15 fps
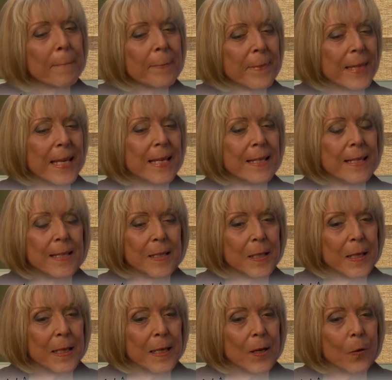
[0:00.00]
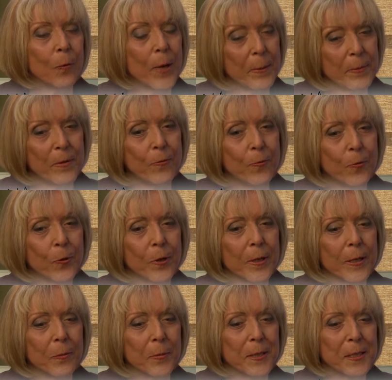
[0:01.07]
and then right before
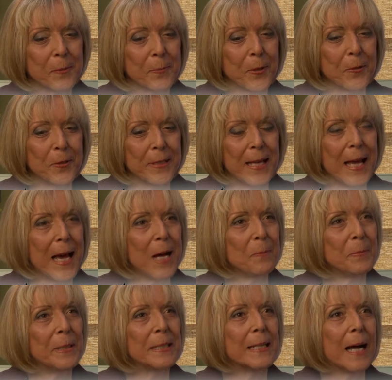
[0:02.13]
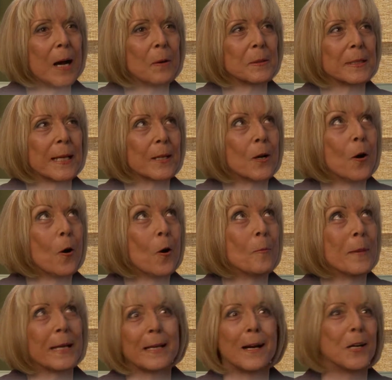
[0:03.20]
it was supposed to happen, I was like, oh
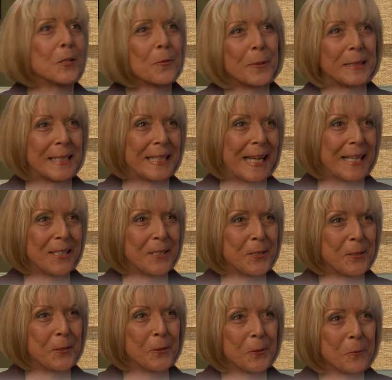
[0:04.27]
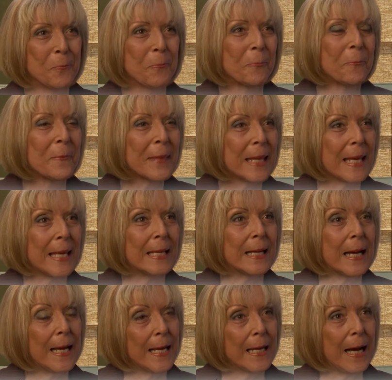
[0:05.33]
my gosh, what did I do? And
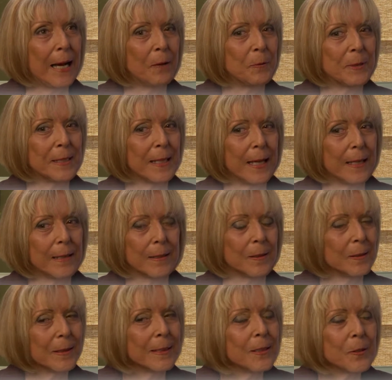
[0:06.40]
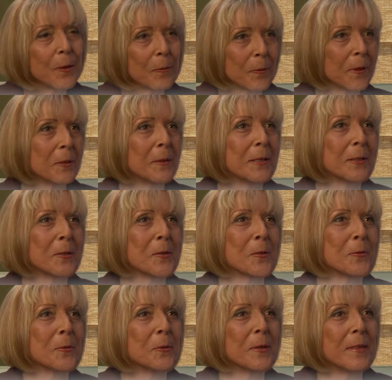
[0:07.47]
I was like, do I really want to go
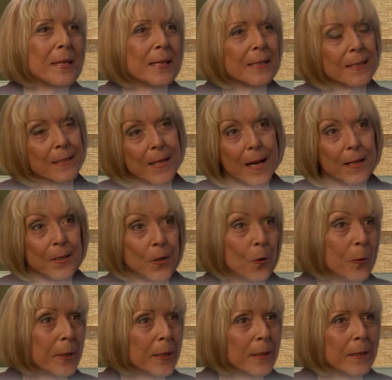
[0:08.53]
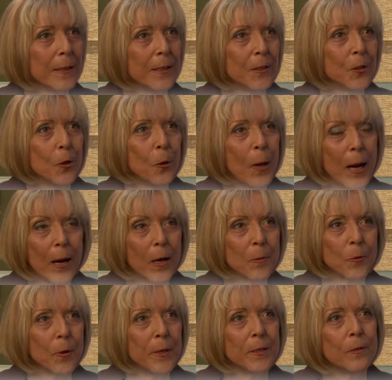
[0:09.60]
through with this, not knowing, how
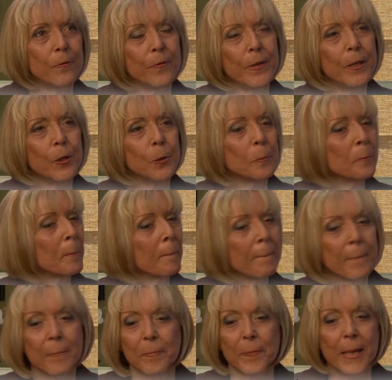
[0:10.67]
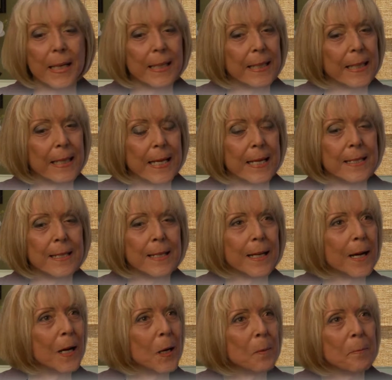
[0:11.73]
I'm going to feel? But it ended
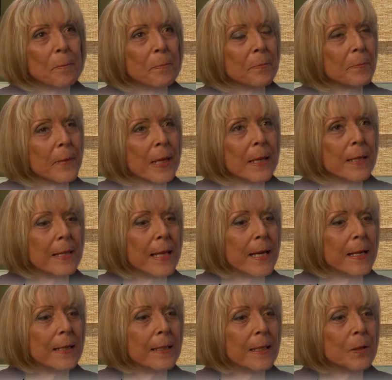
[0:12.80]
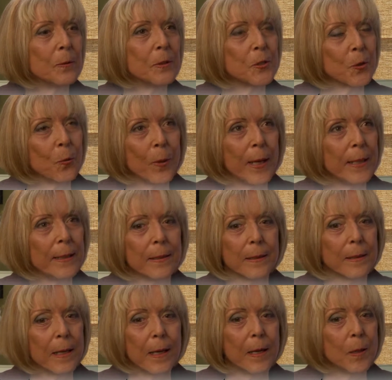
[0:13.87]
up that it was quite
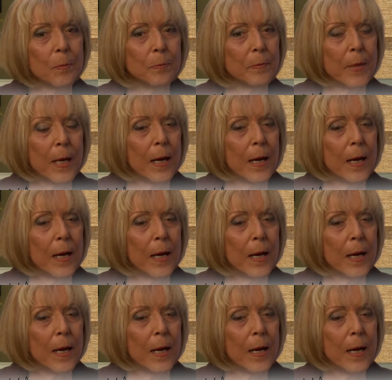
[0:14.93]
a